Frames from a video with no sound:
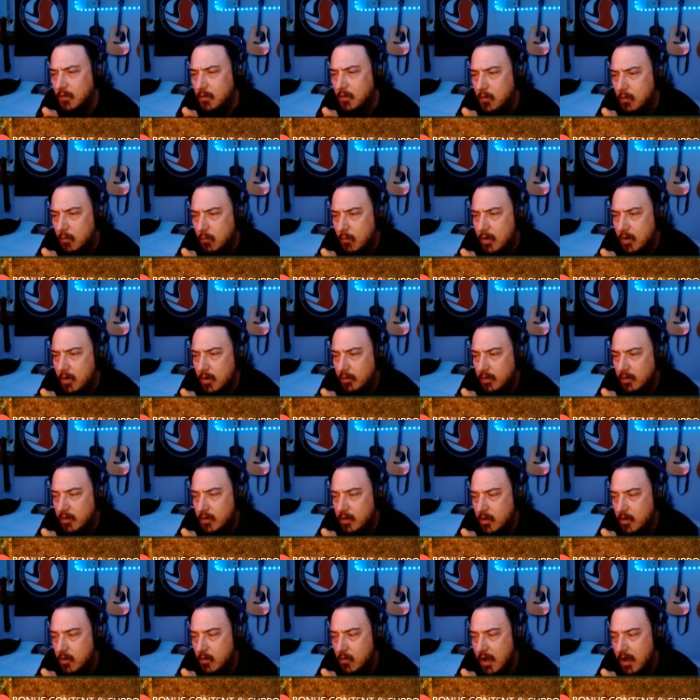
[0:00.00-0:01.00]
Well,
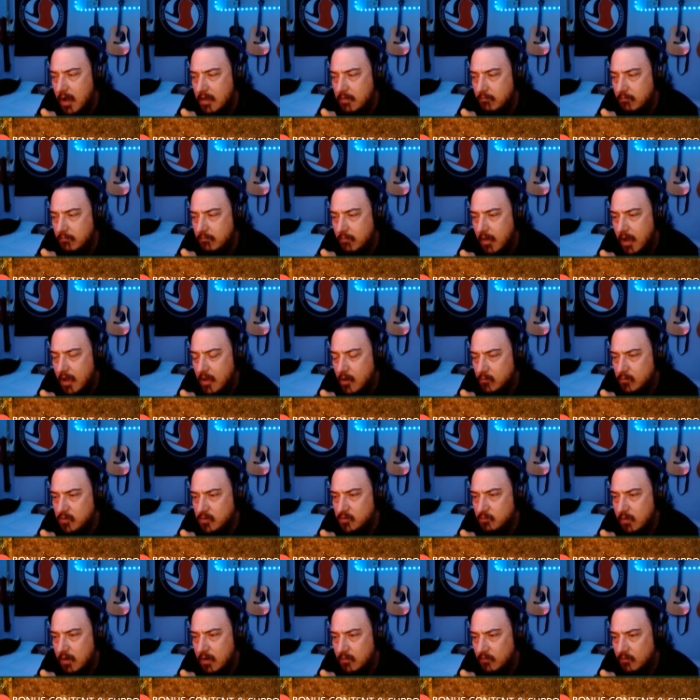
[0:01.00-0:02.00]
I
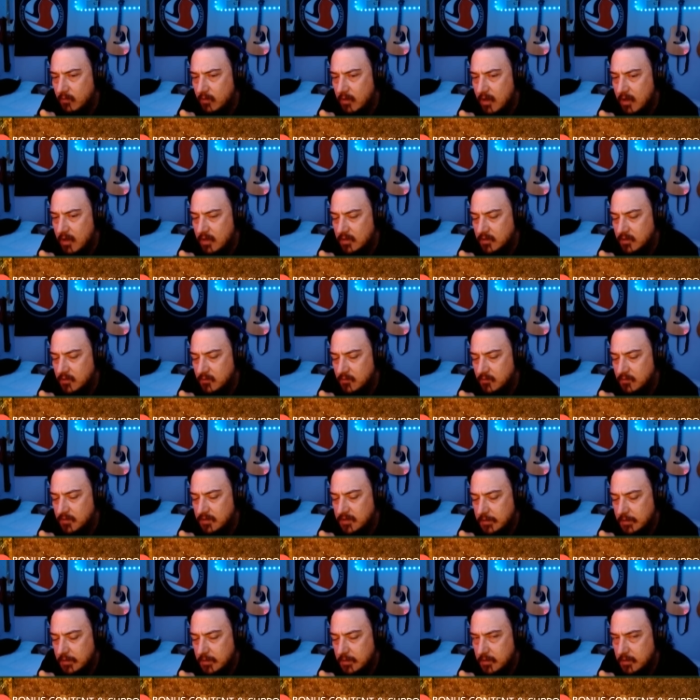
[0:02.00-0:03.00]
always read
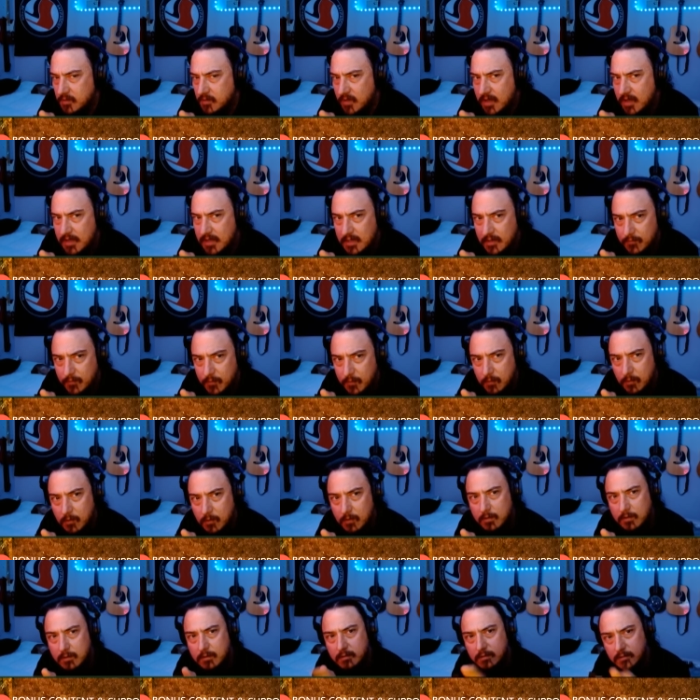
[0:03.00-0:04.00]
philosophy because, like, if you
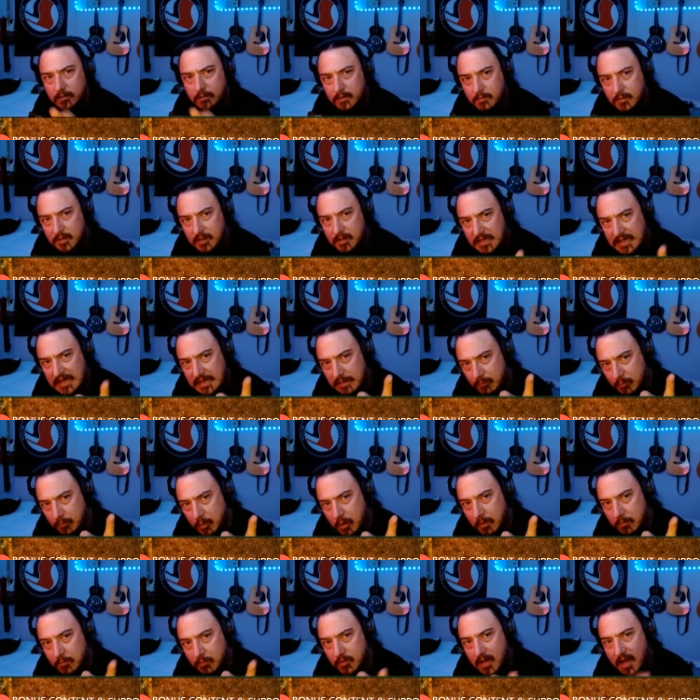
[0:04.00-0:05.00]
look on my
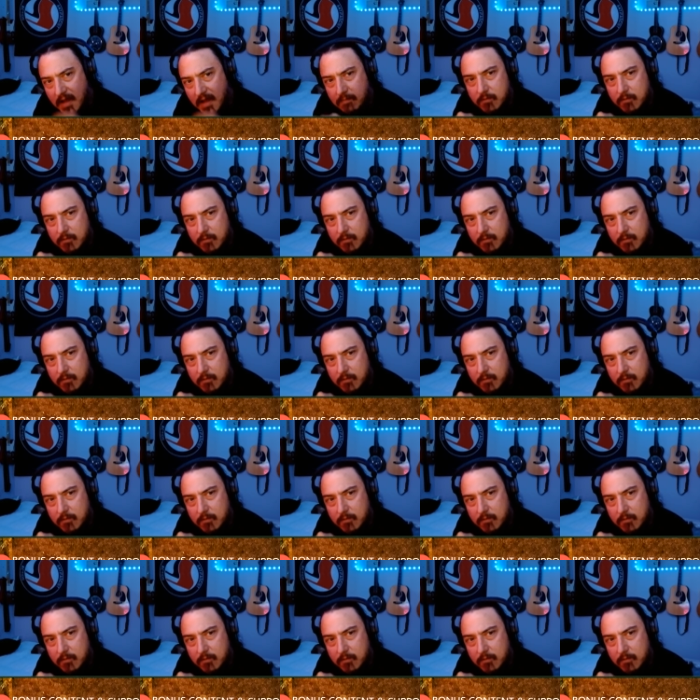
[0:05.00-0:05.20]
camera up top